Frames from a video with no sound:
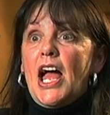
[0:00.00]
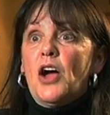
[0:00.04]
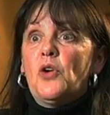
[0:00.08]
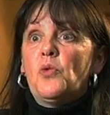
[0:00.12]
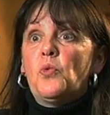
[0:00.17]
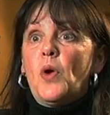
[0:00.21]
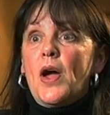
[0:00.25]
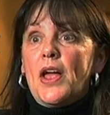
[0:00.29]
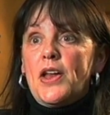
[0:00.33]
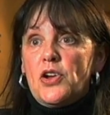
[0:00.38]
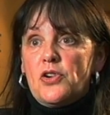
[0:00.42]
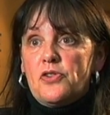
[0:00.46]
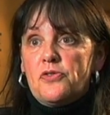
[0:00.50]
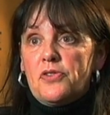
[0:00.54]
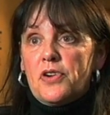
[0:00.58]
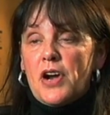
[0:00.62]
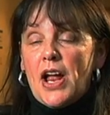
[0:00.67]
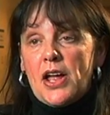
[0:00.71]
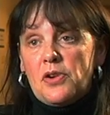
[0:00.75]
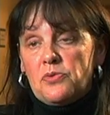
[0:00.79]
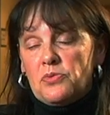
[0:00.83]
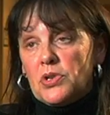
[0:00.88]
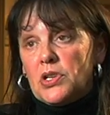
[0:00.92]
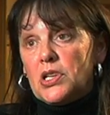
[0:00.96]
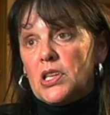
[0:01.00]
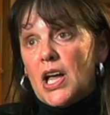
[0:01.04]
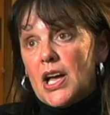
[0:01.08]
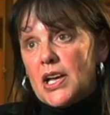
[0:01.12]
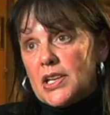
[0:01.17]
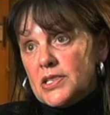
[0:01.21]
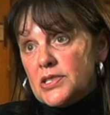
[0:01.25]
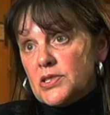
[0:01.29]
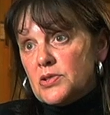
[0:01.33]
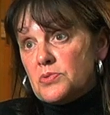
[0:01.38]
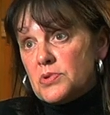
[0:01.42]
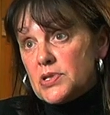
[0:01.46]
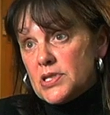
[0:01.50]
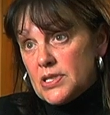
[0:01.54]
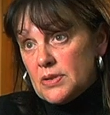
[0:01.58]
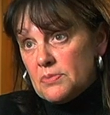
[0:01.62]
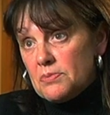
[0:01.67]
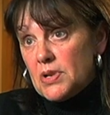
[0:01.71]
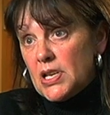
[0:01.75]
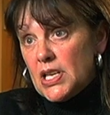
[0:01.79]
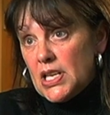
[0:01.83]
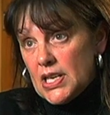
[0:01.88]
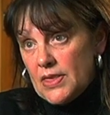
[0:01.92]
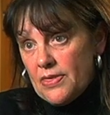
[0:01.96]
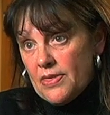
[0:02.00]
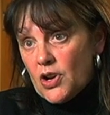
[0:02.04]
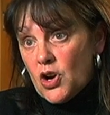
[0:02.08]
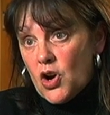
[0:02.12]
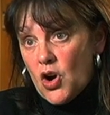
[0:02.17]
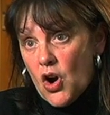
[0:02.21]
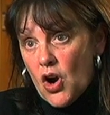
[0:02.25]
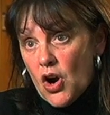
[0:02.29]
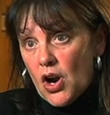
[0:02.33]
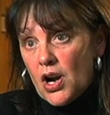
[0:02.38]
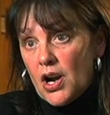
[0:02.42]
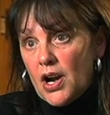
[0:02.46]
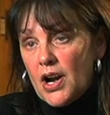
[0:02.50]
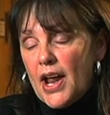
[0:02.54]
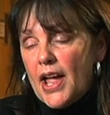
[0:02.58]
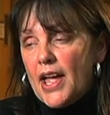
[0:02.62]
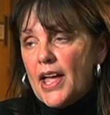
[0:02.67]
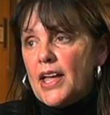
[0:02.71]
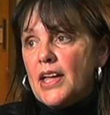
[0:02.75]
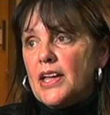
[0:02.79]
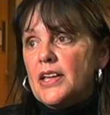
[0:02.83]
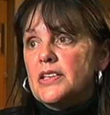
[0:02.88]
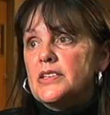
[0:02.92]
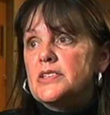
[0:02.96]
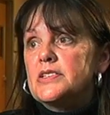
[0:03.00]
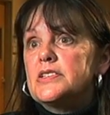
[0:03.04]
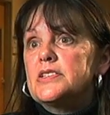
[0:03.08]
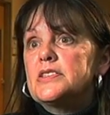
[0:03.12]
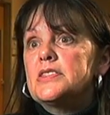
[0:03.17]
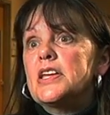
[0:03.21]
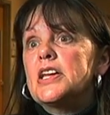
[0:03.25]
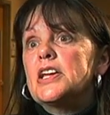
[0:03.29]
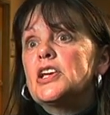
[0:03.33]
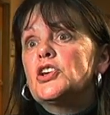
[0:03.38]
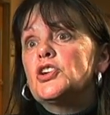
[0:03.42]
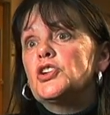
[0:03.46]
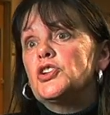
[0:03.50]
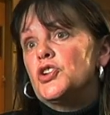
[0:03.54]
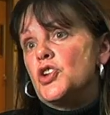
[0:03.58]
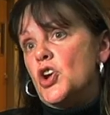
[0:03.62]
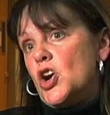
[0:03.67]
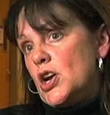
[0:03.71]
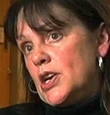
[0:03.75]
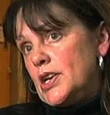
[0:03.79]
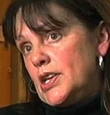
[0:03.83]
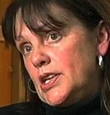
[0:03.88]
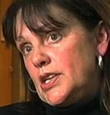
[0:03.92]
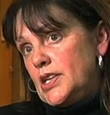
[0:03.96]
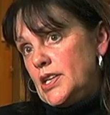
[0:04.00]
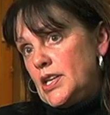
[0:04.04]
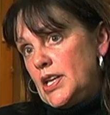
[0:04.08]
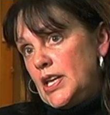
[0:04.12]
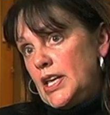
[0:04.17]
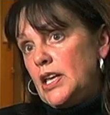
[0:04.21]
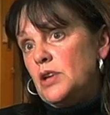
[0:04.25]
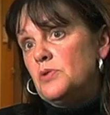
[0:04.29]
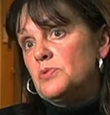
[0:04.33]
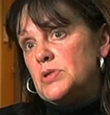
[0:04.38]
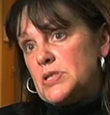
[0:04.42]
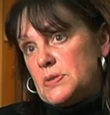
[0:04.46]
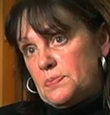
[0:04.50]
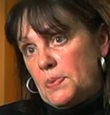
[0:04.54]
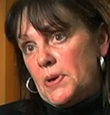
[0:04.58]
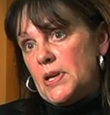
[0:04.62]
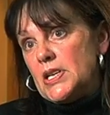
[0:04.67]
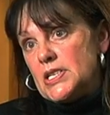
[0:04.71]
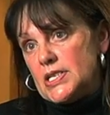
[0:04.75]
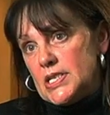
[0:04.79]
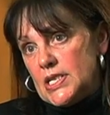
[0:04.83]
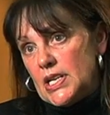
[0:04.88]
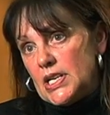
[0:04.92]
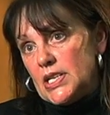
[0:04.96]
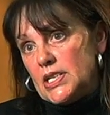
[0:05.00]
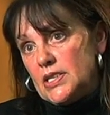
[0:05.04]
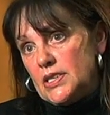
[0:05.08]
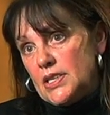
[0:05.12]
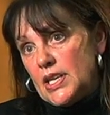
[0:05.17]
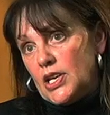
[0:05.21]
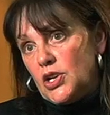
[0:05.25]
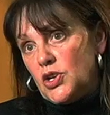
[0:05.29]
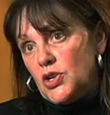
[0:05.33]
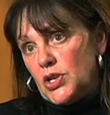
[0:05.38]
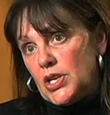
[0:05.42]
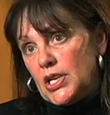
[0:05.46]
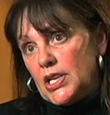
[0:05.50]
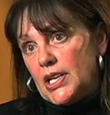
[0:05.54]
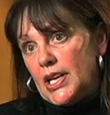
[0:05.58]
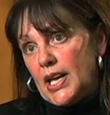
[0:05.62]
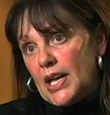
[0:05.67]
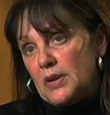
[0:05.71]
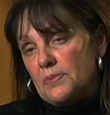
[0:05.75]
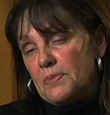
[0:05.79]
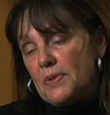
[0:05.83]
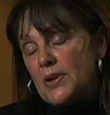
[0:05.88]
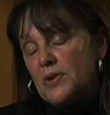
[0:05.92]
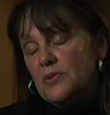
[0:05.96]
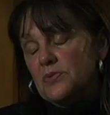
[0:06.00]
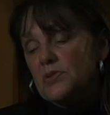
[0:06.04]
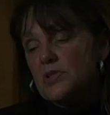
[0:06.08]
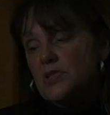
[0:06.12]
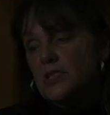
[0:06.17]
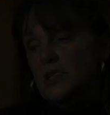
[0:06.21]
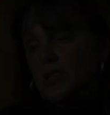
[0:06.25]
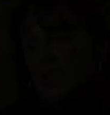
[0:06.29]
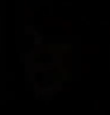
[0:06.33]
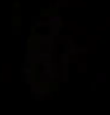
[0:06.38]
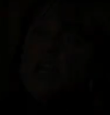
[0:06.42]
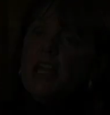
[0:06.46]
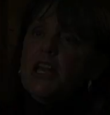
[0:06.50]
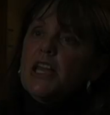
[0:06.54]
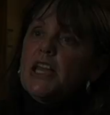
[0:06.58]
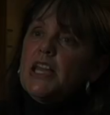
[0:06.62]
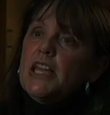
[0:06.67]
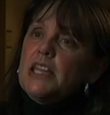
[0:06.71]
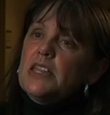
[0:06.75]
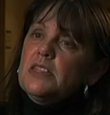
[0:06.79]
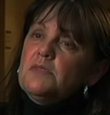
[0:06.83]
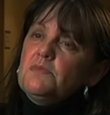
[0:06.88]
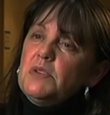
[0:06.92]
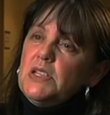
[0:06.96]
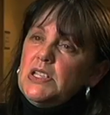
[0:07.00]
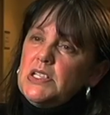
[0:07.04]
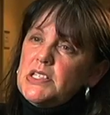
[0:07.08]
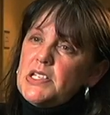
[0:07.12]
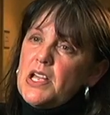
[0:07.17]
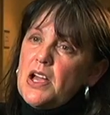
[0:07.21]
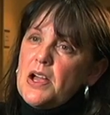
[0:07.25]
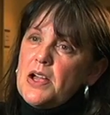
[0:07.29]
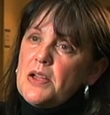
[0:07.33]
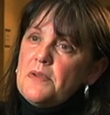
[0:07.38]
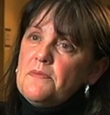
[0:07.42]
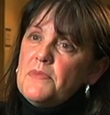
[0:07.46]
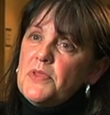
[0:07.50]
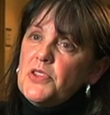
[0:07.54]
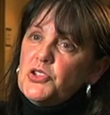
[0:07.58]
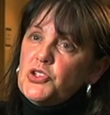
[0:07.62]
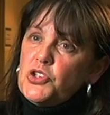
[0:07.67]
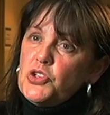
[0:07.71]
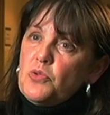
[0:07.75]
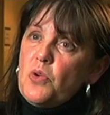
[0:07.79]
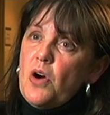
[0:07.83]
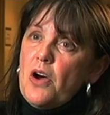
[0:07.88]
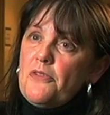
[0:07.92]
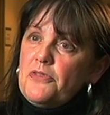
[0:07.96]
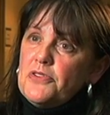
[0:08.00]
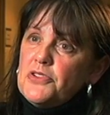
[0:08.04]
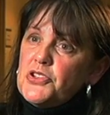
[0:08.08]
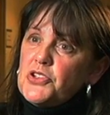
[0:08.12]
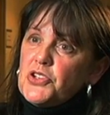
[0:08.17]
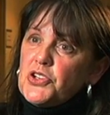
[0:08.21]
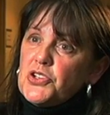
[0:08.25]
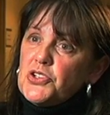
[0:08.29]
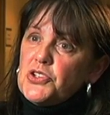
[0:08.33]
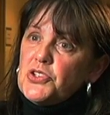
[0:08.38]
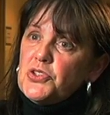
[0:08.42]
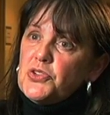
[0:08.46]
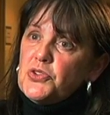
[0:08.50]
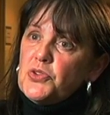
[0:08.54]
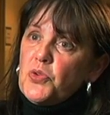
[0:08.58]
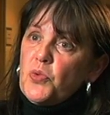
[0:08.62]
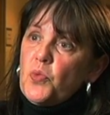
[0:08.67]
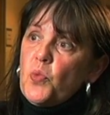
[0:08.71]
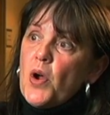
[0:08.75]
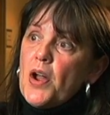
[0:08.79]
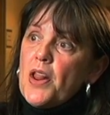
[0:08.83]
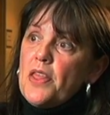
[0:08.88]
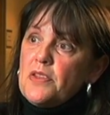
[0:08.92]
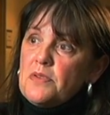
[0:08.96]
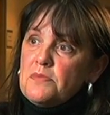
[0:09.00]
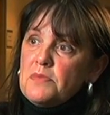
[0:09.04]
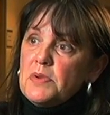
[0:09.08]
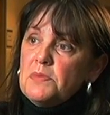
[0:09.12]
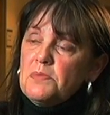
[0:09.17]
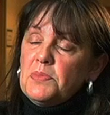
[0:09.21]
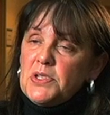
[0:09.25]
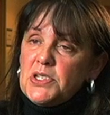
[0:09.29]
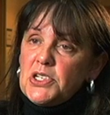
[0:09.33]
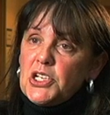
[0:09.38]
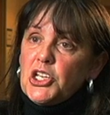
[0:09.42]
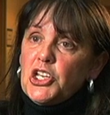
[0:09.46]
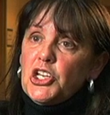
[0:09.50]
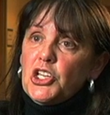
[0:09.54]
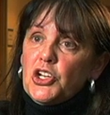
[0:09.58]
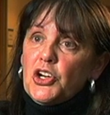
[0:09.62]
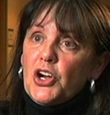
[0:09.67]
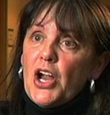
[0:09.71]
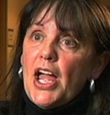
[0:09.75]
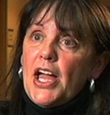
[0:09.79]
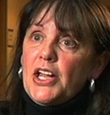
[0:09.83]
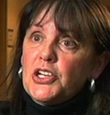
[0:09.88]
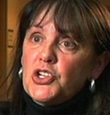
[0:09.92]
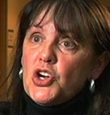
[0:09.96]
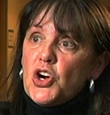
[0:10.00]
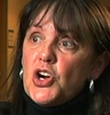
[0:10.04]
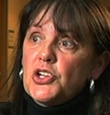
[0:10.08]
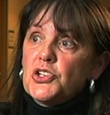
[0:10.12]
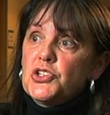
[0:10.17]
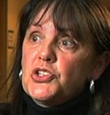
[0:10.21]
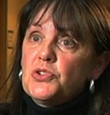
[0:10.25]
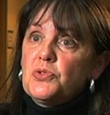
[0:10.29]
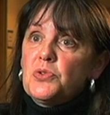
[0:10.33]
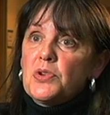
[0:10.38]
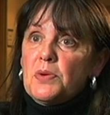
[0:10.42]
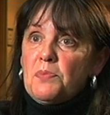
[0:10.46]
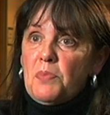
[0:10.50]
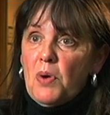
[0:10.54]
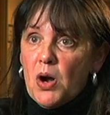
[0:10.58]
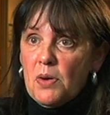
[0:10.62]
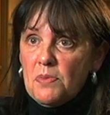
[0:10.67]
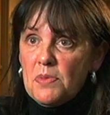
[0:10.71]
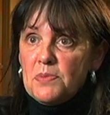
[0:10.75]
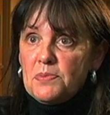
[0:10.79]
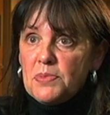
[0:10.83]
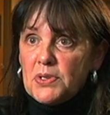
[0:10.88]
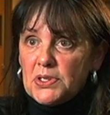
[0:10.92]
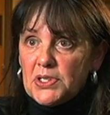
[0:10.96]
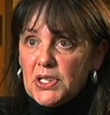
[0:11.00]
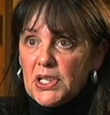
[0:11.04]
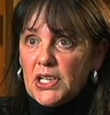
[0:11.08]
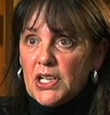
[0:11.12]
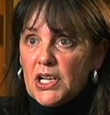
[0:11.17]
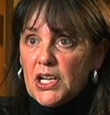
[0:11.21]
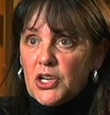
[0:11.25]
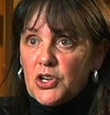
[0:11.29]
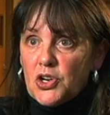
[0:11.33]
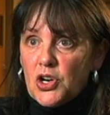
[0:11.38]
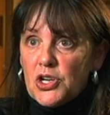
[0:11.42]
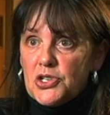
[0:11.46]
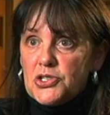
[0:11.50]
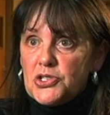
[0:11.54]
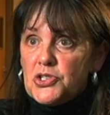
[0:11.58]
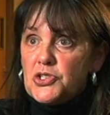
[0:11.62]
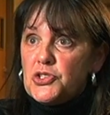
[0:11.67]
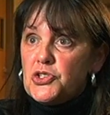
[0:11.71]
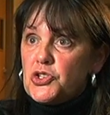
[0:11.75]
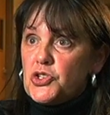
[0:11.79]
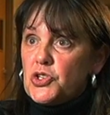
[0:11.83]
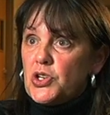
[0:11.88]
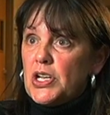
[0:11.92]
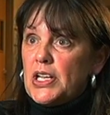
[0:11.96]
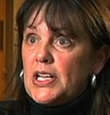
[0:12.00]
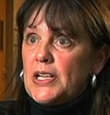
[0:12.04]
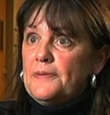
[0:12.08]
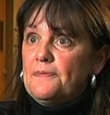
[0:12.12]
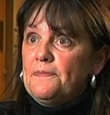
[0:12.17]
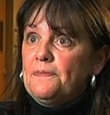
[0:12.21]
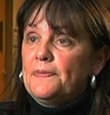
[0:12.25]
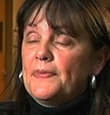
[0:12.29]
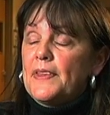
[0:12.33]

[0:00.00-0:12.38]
went over and realized there was somebody in the car, and they could not, he was pinned in, they couldn't get him out. In the meantime, the 2 officers, one of them in particular, had gone to an apartment building across the street